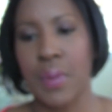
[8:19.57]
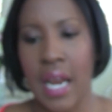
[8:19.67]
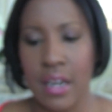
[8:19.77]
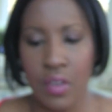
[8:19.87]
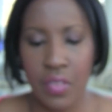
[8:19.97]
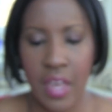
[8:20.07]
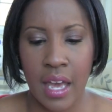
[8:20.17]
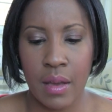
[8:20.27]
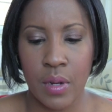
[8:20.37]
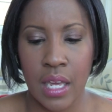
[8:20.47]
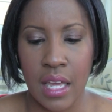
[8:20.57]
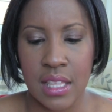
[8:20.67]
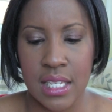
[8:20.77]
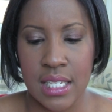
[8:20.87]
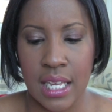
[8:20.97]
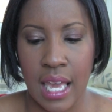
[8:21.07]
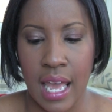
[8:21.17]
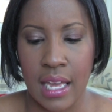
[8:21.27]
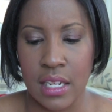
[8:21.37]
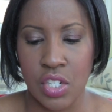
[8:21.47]
But I don't think I would get this
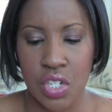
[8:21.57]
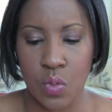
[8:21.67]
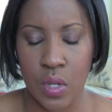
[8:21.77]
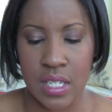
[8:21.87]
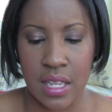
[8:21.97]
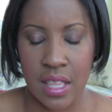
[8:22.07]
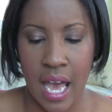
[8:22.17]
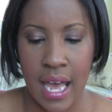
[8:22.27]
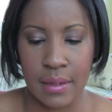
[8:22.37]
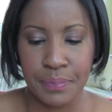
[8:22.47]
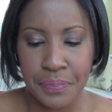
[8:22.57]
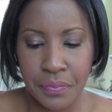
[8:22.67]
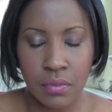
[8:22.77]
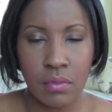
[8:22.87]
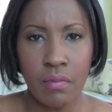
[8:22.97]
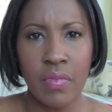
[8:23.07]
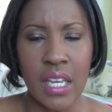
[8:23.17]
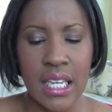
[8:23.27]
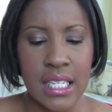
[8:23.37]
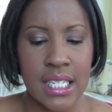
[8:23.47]
again. It just wasn't that
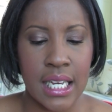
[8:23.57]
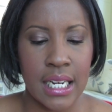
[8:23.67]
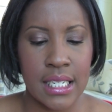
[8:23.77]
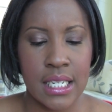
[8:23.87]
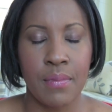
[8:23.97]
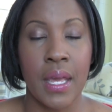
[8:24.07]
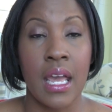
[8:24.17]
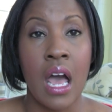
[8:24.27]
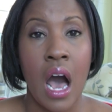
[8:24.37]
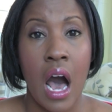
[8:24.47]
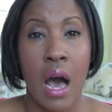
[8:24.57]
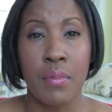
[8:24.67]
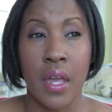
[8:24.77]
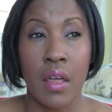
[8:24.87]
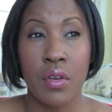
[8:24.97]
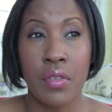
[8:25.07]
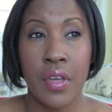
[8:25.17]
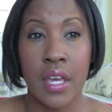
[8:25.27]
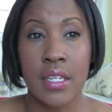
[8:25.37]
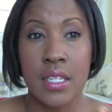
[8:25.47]
exciting to me. Um, the other
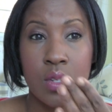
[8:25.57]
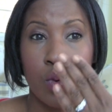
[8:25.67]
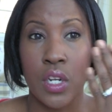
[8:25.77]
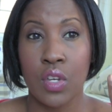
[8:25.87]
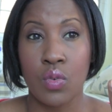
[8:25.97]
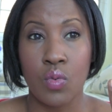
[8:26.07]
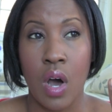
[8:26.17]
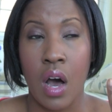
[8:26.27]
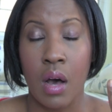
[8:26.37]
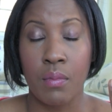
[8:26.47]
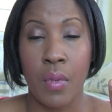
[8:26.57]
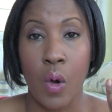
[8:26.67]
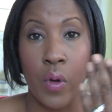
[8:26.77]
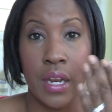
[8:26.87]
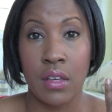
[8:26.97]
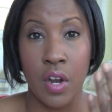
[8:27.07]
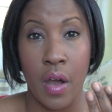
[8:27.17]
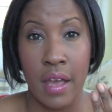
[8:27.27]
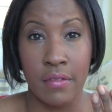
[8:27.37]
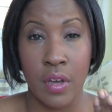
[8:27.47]
thing is, is when you, um, when you
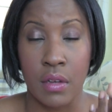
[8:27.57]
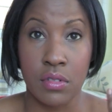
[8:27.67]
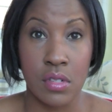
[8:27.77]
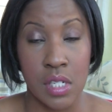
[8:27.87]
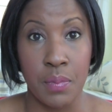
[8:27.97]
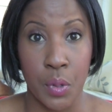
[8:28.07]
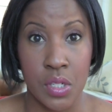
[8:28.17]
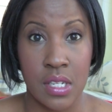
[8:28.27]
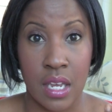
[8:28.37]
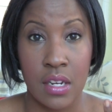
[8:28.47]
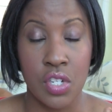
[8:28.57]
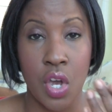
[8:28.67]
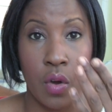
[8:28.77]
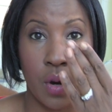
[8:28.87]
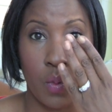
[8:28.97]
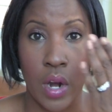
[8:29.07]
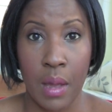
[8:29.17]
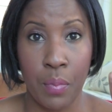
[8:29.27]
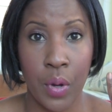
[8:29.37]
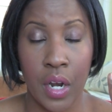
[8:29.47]
know, I have a deeper skin tone, and when
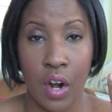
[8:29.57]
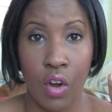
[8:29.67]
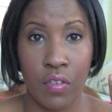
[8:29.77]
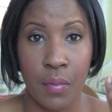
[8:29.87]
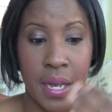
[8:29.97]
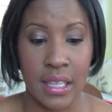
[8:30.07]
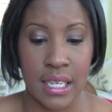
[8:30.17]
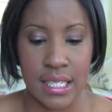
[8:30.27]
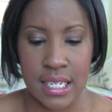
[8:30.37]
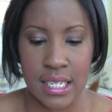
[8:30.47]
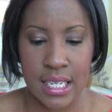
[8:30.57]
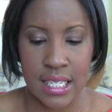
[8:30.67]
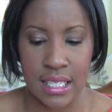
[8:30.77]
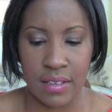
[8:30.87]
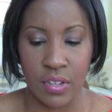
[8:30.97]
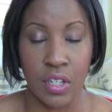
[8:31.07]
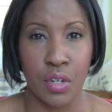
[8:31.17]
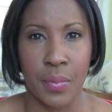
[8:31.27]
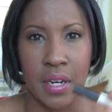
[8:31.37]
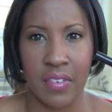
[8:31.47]
I put it over my lids, it does leave a
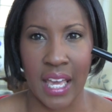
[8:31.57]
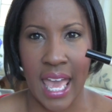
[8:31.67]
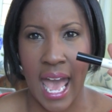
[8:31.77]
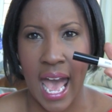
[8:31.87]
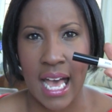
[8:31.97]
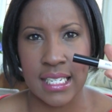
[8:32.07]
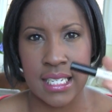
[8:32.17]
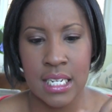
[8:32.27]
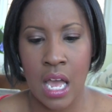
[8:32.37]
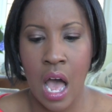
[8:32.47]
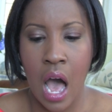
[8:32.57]
little bit of a cast,